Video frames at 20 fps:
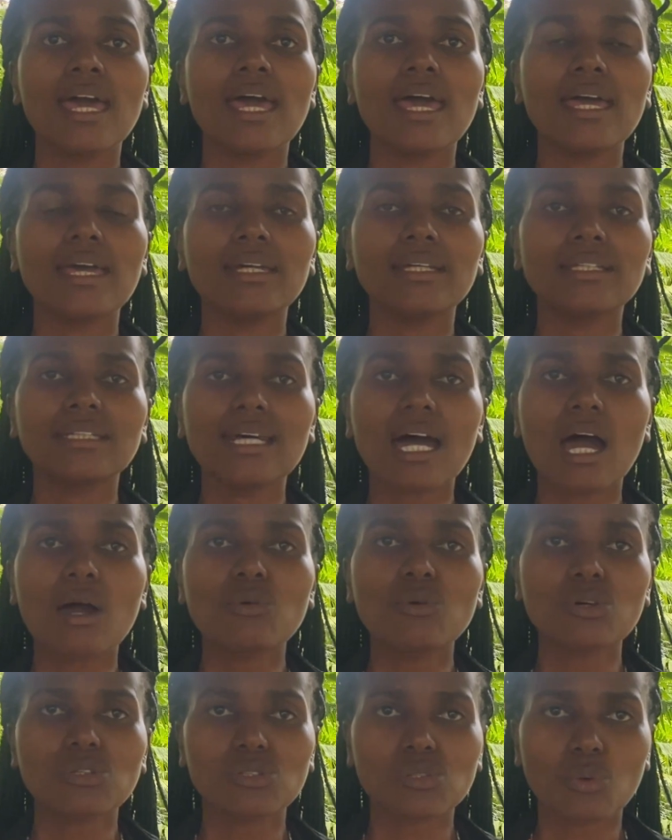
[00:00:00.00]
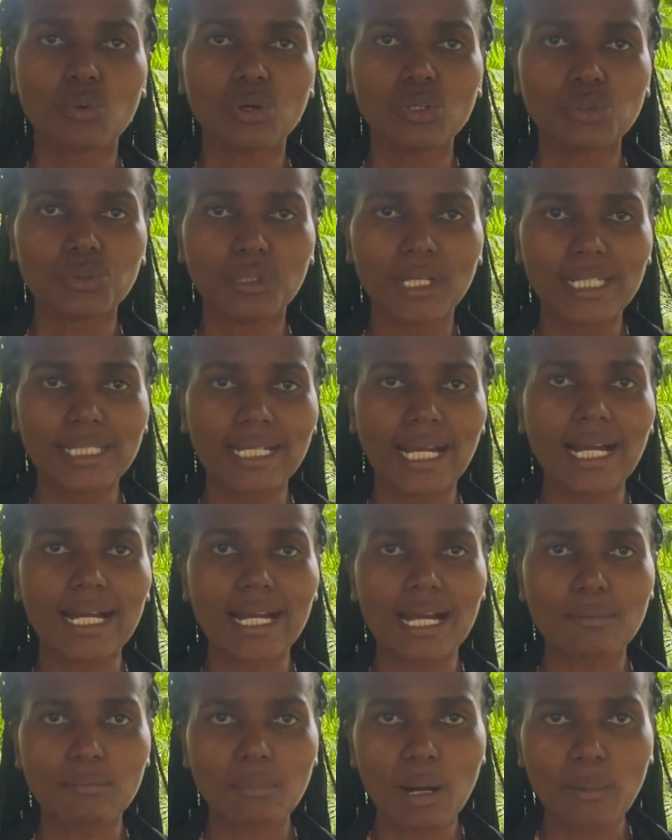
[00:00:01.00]
And uh, we also want to like uh,
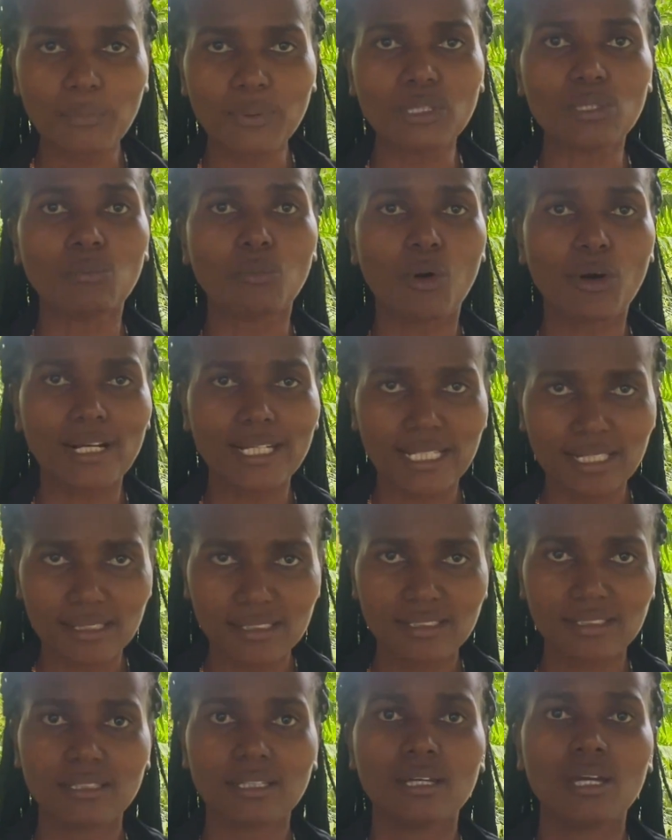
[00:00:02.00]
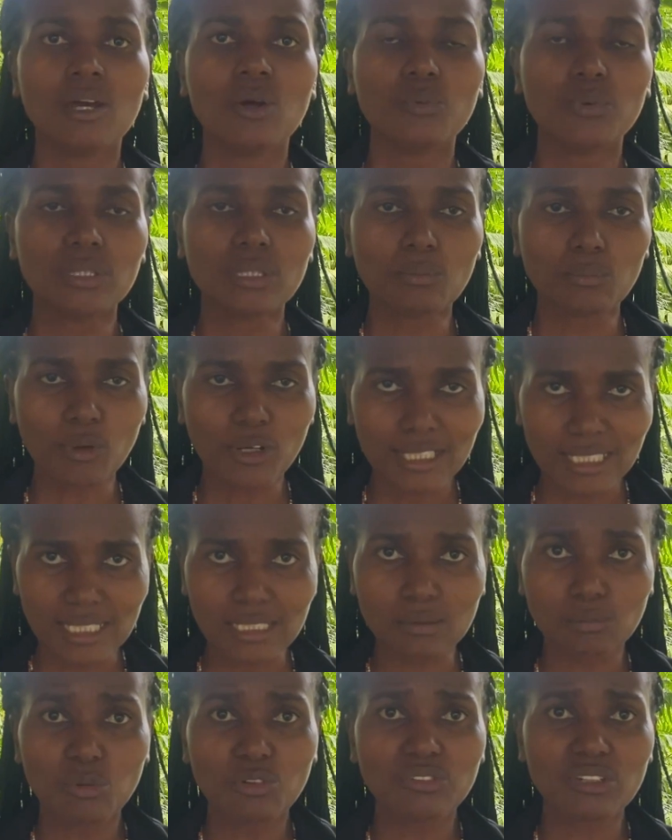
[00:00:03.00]
come up with models, with
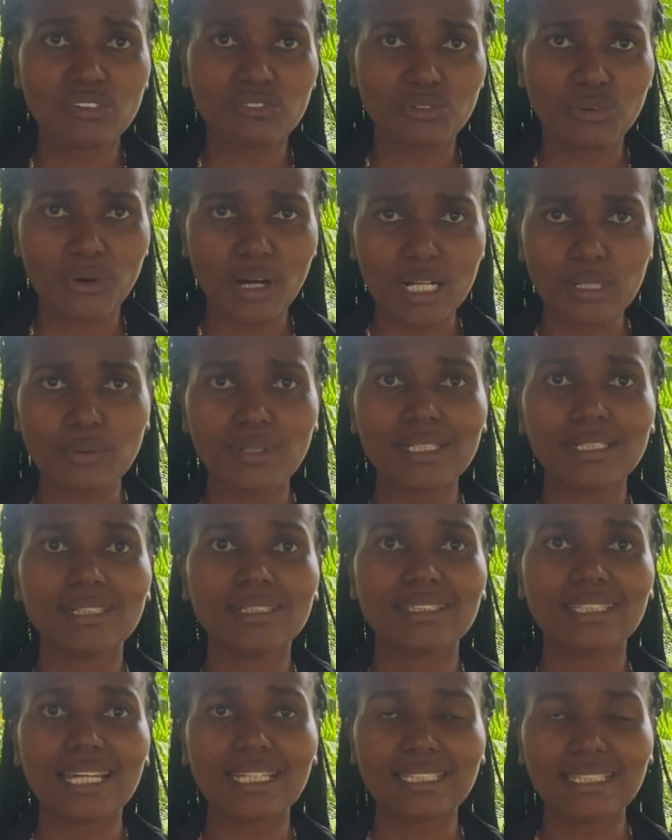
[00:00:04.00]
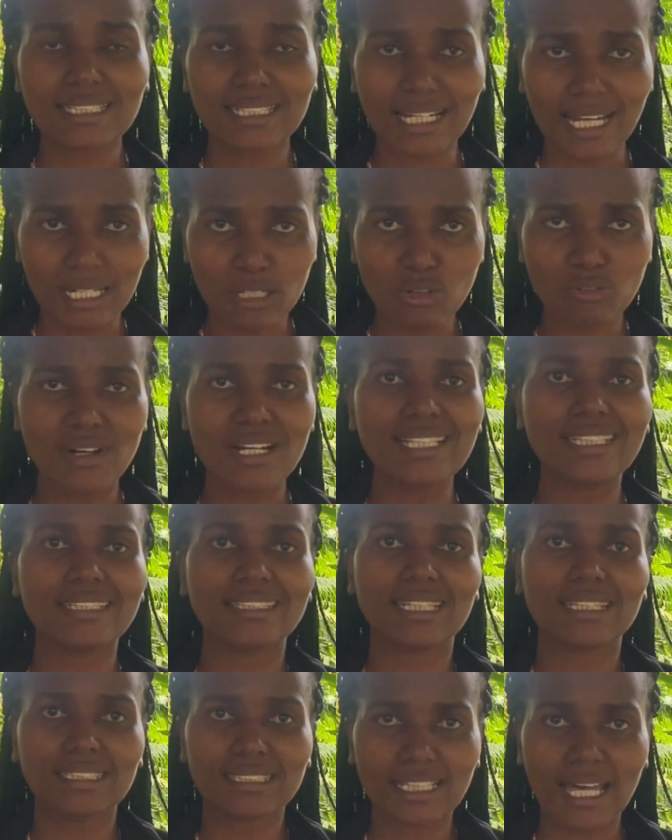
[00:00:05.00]
models moving forward when such kind of a
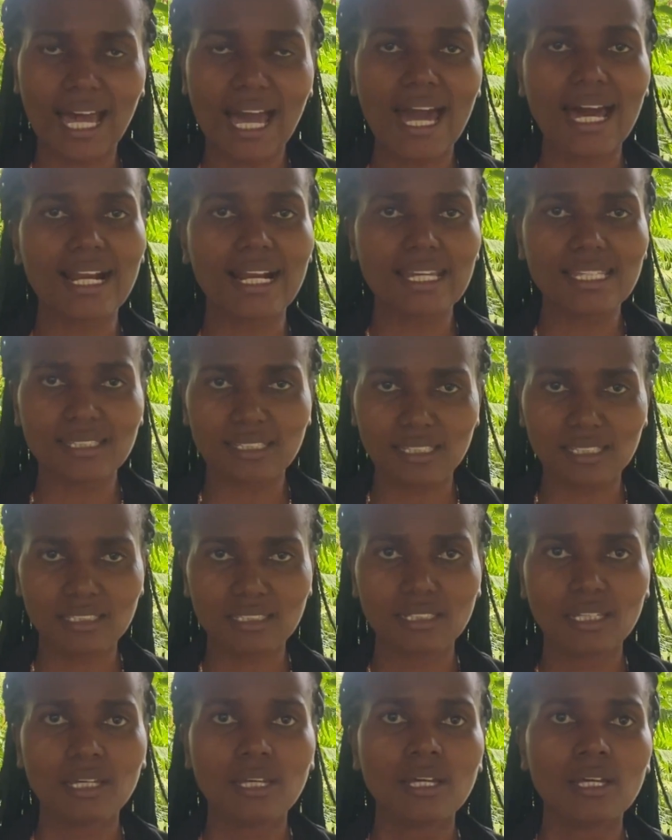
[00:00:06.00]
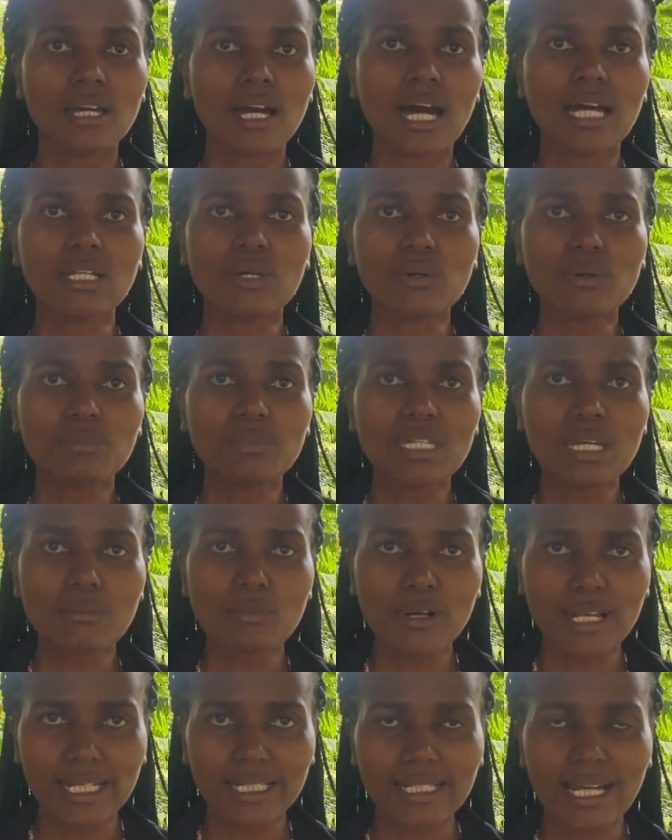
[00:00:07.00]
disaster arises and they will be
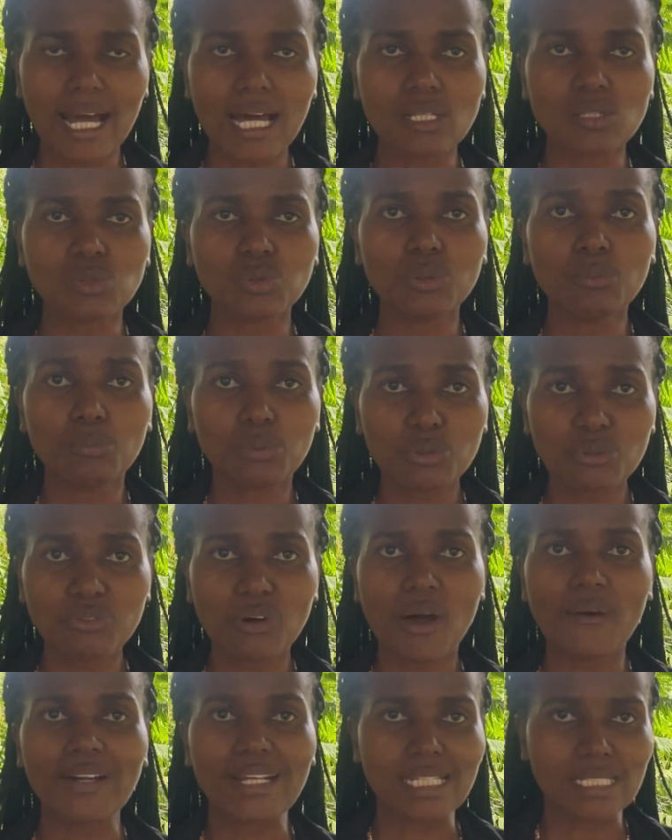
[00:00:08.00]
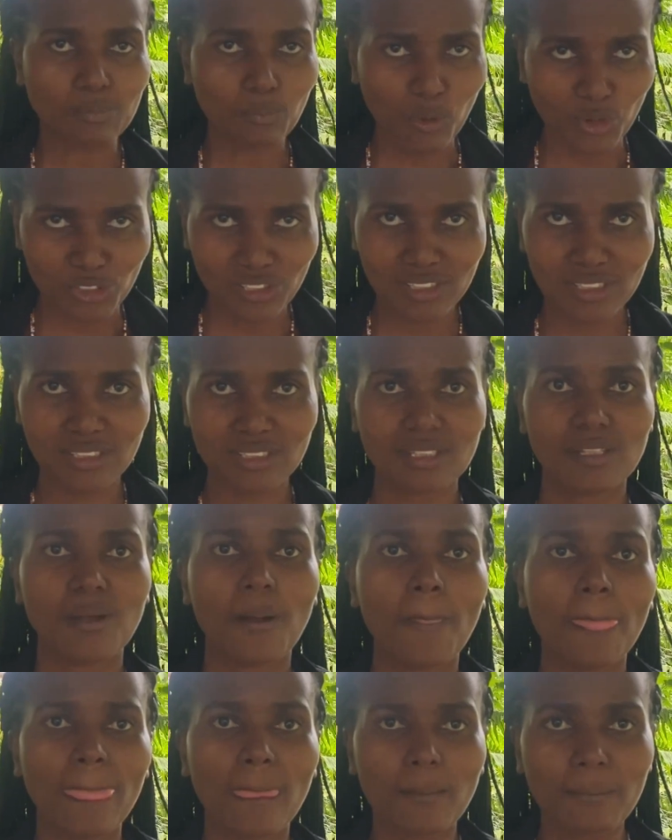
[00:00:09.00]
able like uh, to improve our response
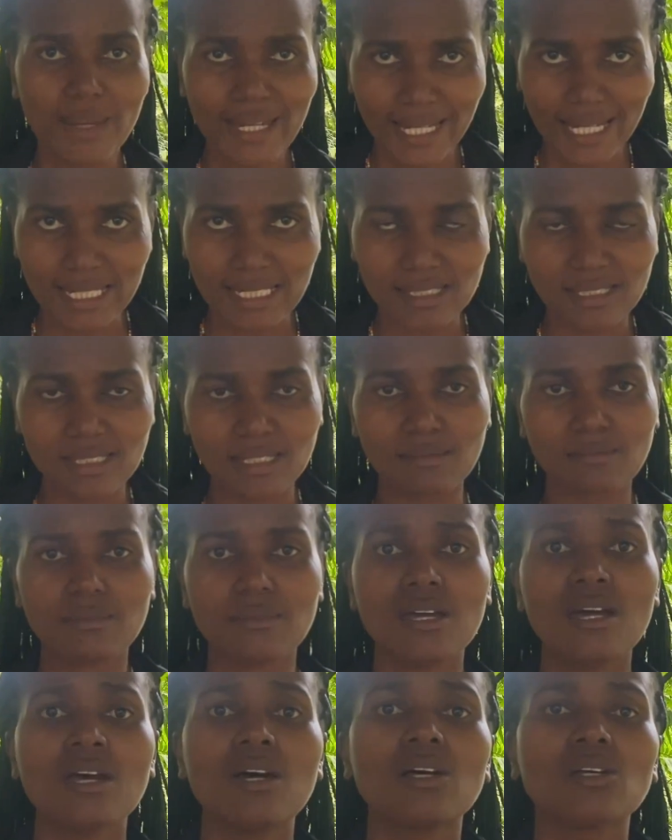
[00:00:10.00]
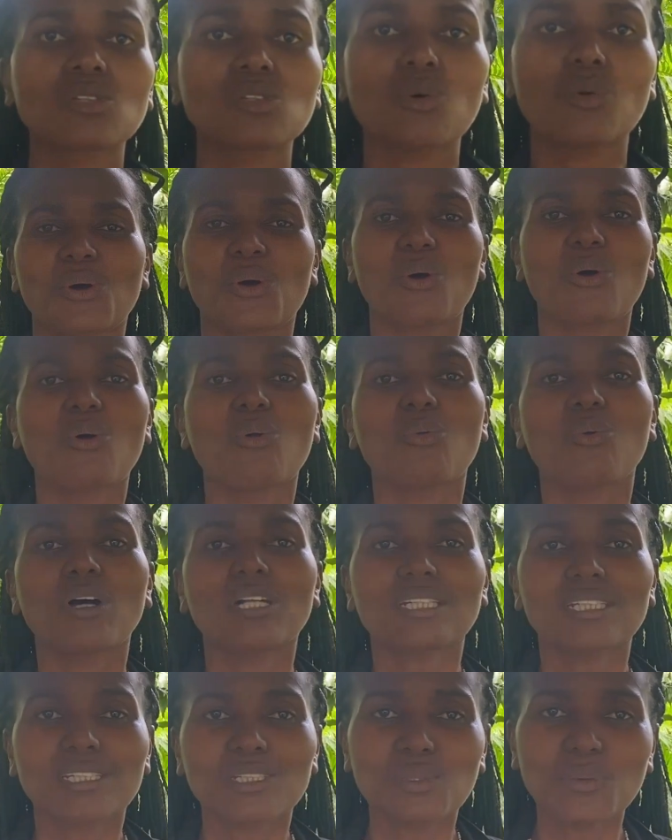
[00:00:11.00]
mechanism. So
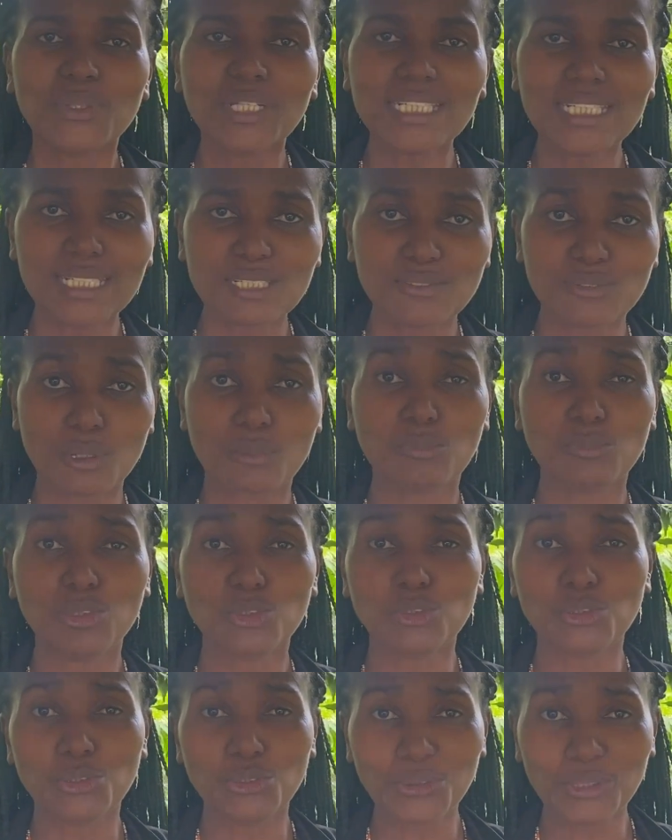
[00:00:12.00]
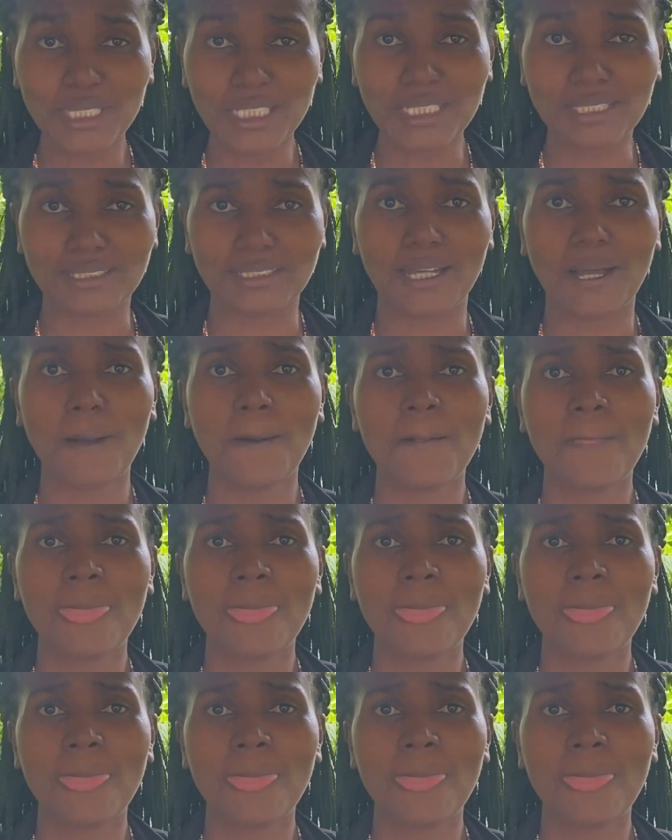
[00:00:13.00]
what do we need from you to do this? Uh?